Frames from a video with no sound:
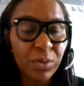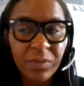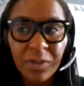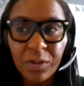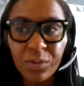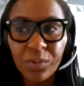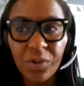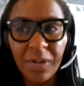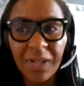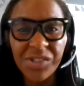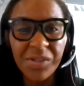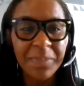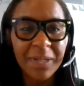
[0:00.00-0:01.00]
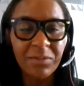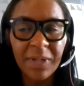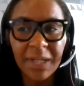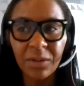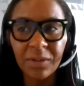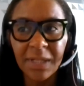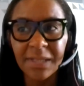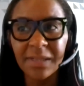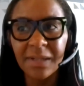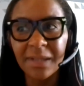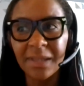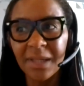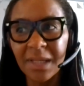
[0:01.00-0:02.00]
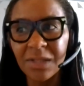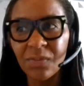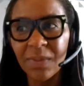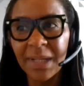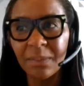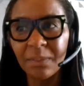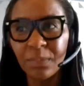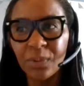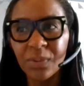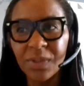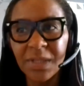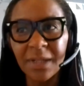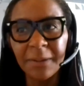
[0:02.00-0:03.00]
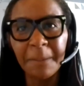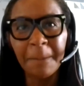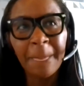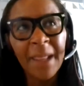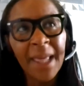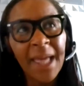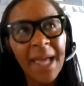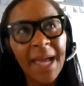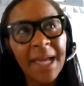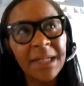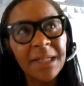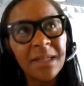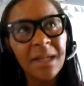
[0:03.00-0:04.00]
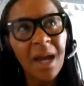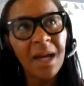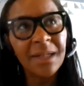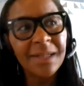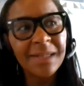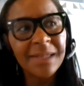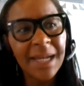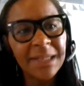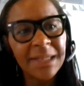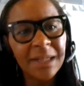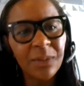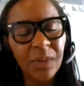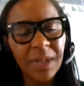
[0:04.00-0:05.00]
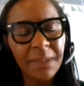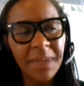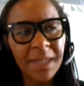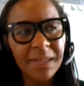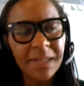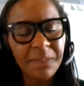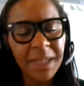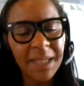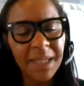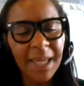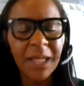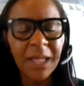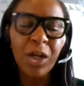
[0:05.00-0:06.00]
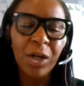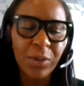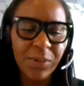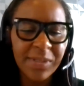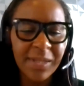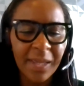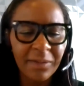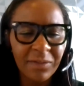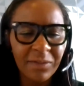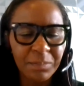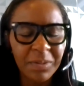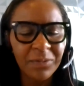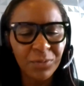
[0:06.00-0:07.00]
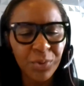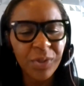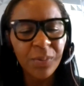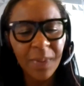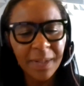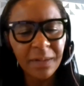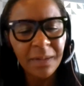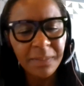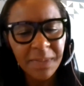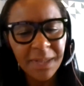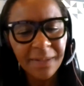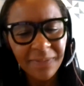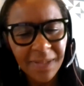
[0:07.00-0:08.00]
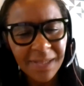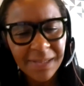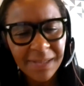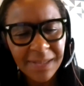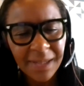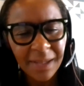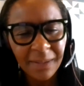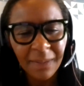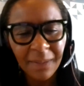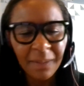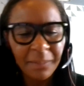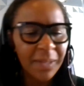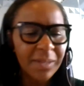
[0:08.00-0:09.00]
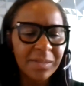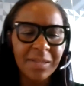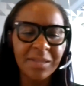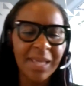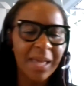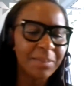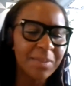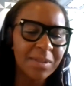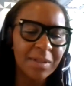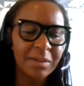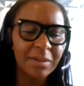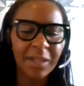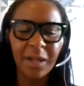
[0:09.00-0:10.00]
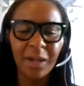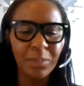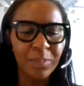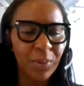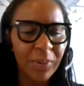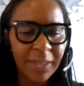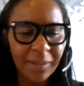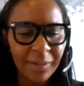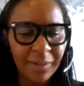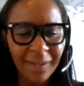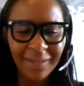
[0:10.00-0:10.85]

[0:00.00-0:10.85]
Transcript: your knowledge and being really honest, I think is really important. And understanding what it means to be inclusive before you welcome diversity, because there's absolutely no point